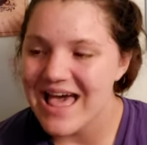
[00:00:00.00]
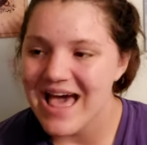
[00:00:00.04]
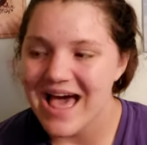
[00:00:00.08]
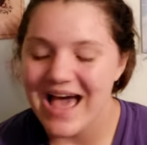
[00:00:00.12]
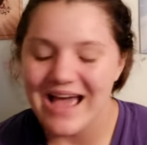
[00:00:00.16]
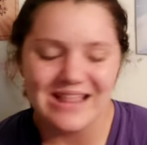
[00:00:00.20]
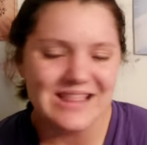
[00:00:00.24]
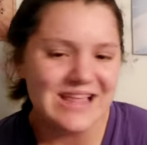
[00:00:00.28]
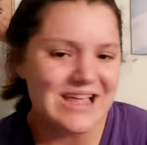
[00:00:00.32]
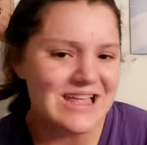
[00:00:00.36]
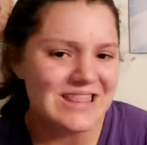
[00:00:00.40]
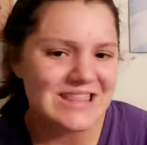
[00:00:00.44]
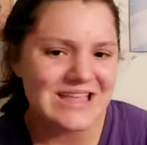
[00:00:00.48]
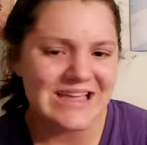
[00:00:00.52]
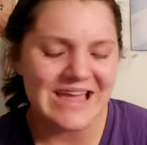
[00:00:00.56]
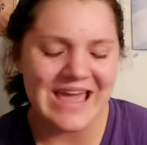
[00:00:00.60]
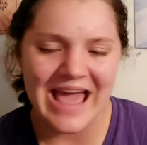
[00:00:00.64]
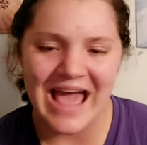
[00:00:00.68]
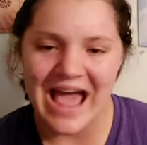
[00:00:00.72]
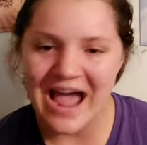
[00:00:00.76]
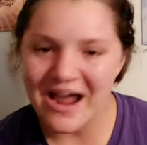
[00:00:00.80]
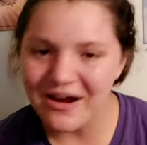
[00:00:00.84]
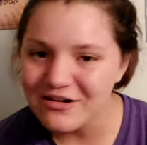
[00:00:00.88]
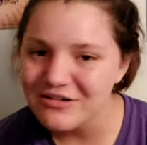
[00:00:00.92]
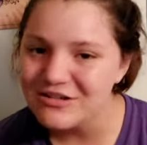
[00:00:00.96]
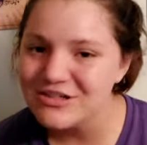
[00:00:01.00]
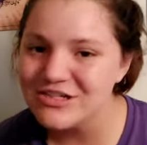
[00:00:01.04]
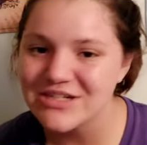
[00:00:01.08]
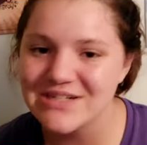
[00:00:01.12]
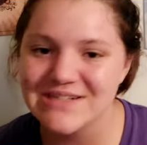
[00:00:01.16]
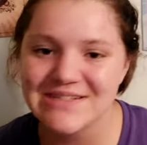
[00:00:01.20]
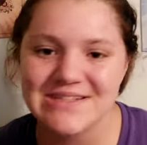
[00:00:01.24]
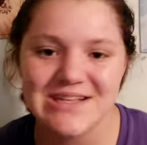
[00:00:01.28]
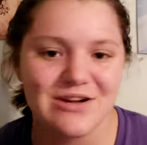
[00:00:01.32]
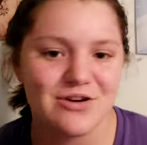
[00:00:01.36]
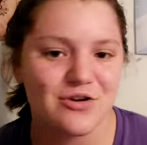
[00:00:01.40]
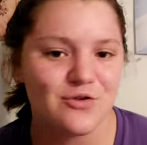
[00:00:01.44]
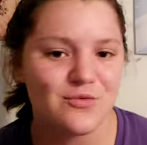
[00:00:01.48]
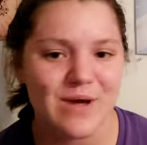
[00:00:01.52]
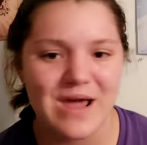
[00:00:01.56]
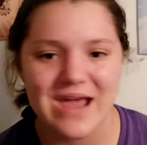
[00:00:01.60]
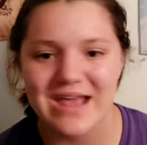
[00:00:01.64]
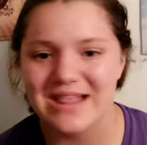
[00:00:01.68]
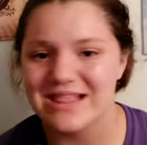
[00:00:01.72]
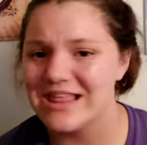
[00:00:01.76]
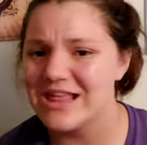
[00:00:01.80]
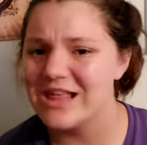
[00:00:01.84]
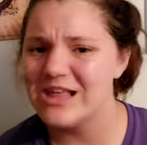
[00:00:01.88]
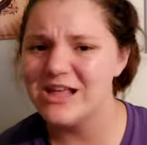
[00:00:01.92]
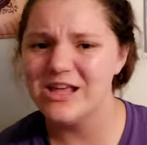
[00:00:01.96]
I think the characters are
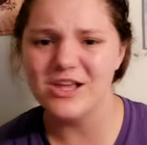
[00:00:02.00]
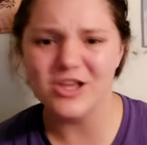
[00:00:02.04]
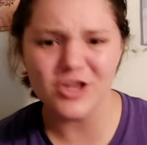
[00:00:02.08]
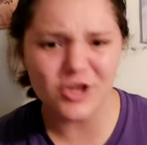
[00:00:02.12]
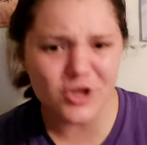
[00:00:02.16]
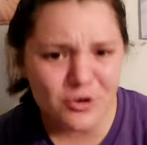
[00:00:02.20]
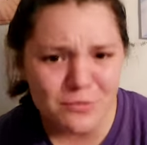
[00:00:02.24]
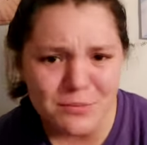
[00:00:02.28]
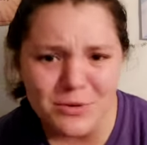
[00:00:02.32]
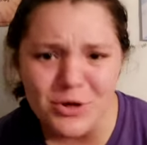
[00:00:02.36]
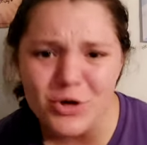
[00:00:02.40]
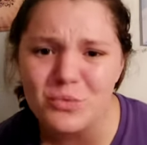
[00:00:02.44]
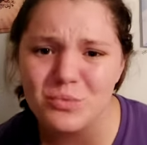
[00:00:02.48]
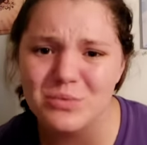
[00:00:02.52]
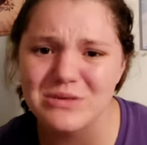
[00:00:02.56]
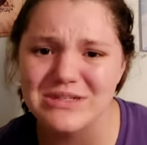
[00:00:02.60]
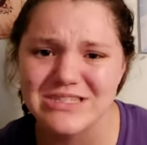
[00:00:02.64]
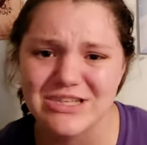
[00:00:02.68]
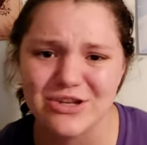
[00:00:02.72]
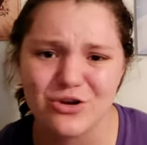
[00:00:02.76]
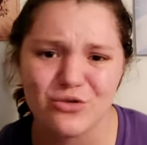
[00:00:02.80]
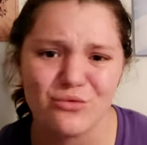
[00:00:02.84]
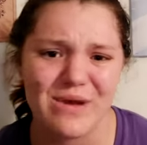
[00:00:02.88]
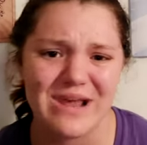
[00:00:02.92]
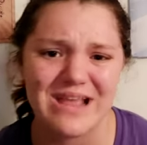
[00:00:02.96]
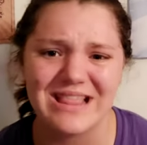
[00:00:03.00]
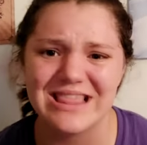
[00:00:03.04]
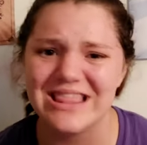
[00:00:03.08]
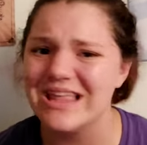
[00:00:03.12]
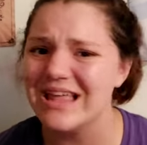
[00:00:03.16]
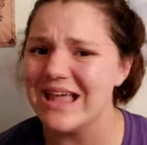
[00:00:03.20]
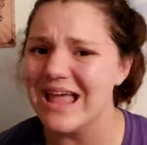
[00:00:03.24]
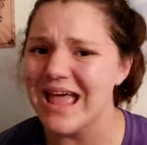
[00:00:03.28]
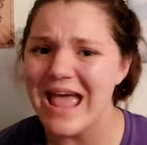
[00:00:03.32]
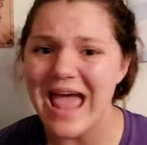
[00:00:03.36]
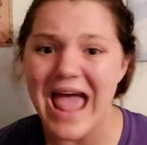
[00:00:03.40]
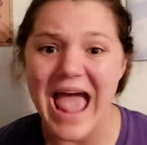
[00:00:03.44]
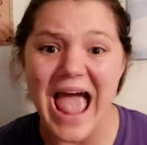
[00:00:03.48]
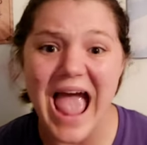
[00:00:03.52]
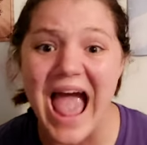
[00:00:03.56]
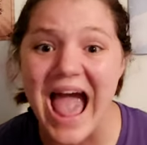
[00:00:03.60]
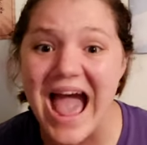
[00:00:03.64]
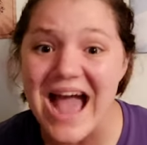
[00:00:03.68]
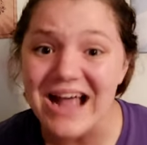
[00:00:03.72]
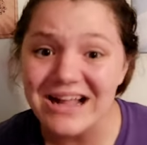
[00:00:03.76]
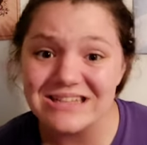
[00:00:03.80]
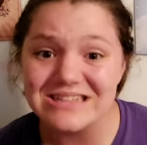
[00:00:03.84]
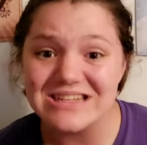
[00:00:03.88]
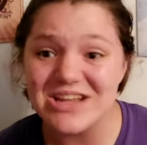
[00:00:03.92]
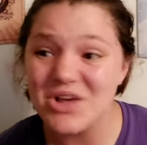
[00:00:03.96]
great, the humor was great, the
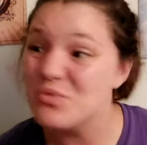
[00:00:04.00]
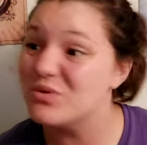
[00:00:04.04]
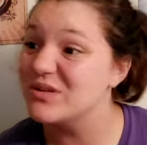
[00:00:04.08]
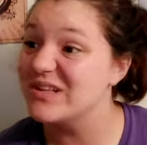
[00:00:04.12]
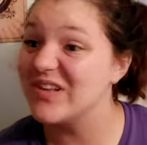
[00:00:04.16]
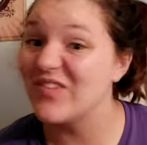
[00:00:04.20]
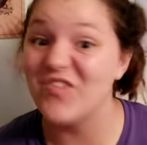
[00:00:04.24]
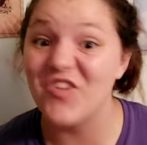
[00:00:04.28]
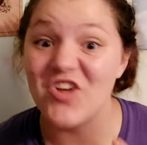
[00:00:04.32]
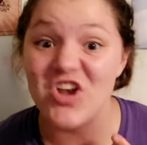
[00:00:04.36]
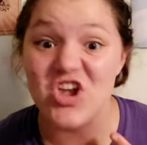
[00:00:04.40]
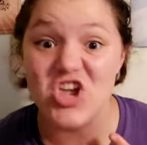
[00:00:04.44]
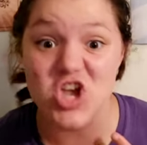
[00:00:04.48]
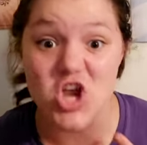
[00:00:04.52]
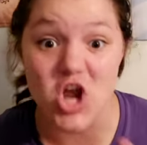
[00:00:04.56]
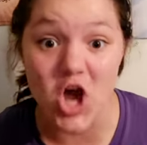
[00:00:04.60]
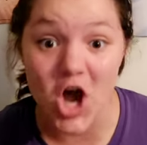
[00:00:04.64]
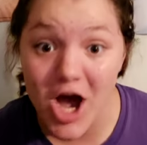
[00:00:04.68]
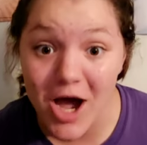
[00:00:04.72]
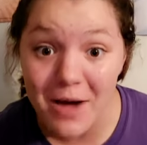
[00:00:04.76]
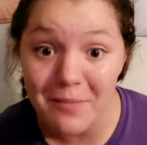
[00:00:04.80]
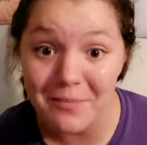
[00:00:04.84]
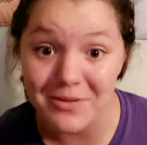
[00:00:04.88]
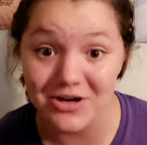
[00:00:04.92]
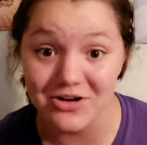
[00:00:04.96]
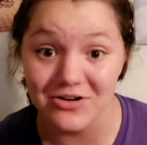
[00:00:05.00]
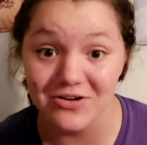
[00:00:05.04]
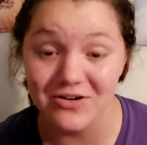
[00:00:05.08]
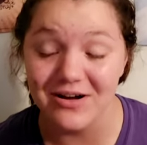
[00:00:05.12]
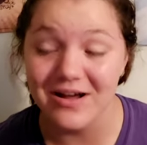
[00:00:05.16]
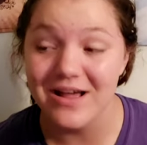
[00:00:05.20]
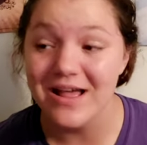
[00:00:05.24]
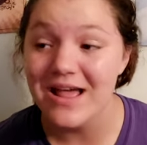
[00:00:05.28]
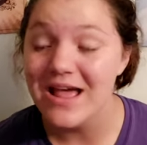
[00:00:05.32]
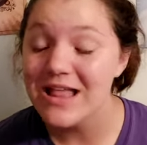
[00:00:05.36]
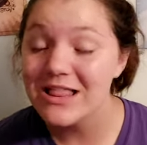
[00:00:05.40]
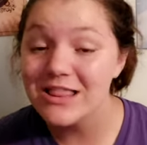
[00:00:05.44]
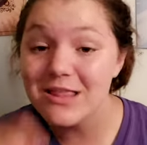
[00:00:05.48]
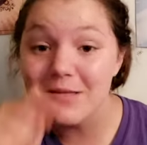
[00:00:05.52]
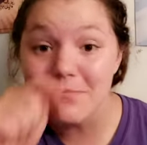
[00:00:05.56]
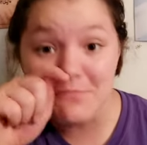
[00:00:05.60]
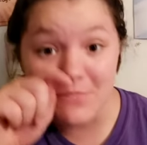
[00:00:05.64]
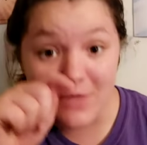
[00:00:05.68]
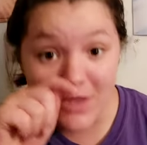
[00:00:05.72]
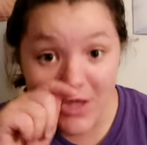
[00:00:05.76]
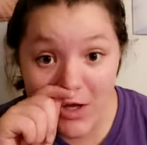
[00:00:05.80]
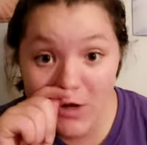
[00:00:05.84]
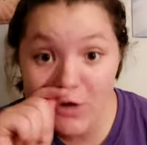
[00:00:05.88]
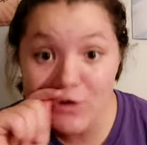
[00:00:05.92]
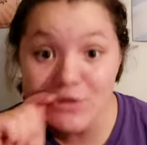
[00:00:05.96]
acting was phenomenal, the
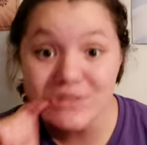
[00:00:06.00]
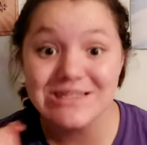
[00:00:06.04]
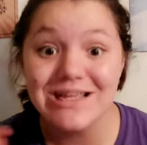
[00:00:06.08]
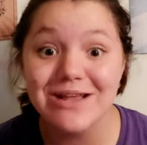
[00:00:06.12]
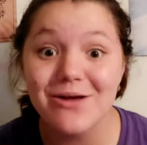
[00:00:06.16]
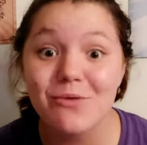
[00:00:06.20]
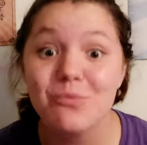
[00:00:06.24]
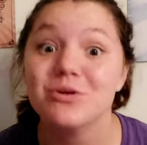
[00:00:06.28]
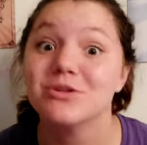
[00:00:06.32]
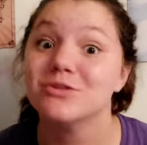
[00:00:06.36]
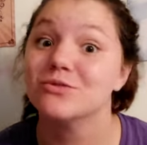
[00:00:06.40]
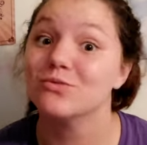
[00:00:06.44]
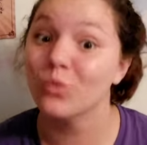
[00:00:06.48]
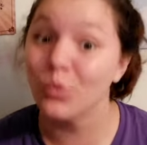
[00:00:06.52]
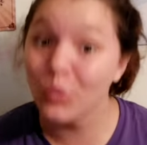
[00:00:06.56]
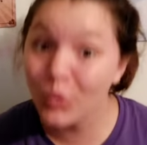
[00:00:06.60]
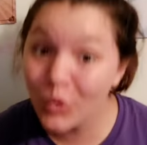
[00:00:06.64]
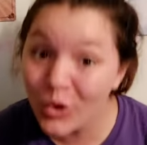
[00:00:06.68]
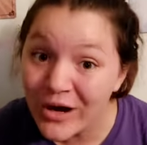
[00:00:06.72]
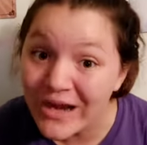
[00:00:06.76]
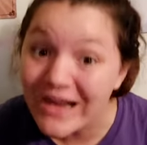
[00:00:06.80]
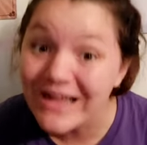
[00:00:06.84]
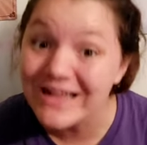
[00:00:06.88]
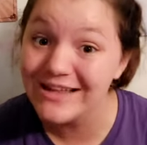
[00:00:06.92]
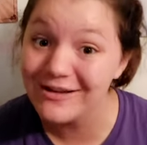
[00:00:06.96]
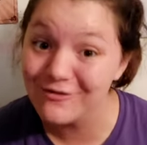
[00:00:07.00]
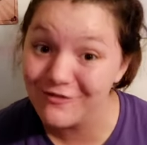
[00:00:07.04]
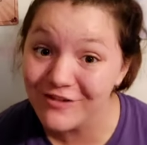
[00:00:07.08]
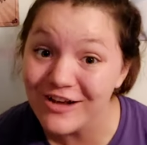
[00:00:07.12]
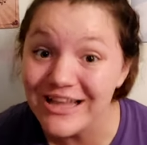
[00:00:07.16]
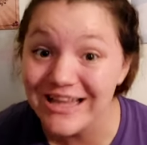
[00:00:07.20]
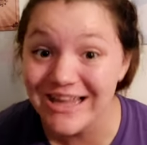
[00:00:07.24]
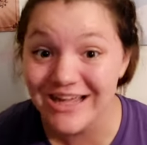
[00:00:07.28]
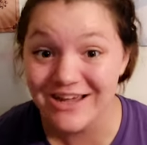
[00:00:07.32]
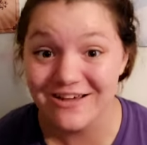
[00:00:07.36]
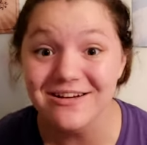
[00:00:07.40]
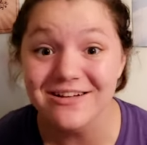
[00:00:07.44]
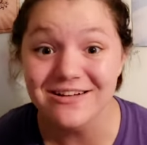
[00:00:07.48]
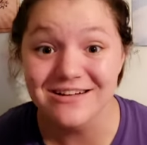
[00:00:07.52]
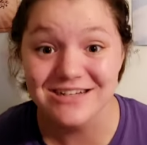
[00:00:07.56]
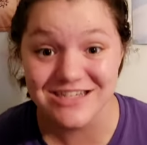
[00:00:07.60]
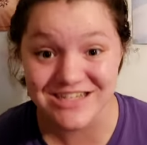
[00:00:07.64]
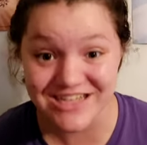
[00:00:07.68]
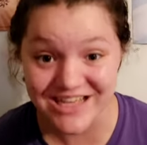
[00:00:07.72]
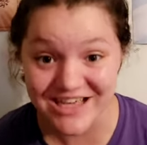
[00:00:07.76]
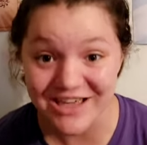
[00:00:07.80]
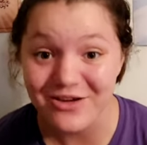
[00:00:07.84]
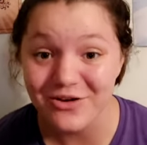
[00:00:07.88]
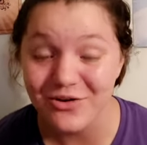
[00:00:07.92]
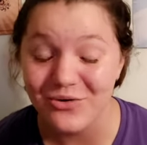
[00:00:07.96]
music was really, really good
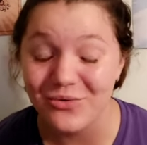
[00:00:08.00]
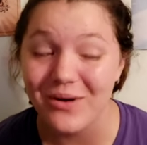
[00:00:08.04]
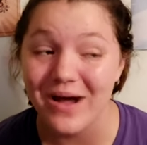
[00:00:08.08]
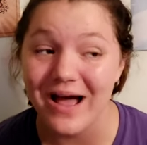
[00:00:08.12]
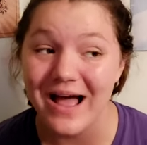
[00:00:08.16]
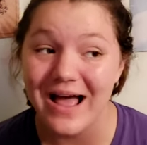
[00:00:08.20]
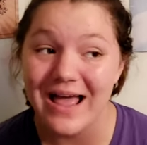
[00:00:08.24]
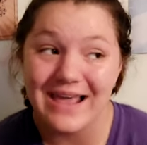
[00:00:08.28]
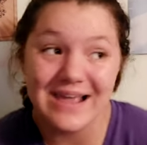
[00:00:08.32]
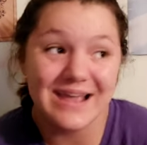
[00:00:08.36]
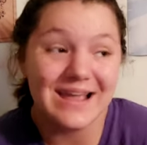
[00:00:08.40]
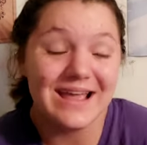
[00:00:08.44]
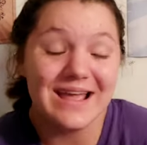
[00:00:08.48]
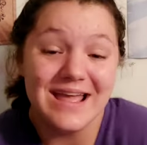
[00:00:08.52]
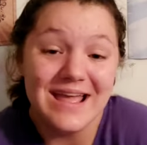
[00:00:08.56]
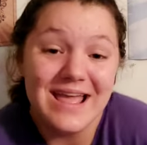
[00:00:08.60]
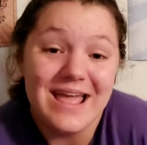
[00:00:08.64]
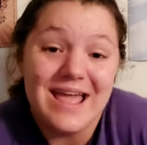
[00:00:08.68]
too. I,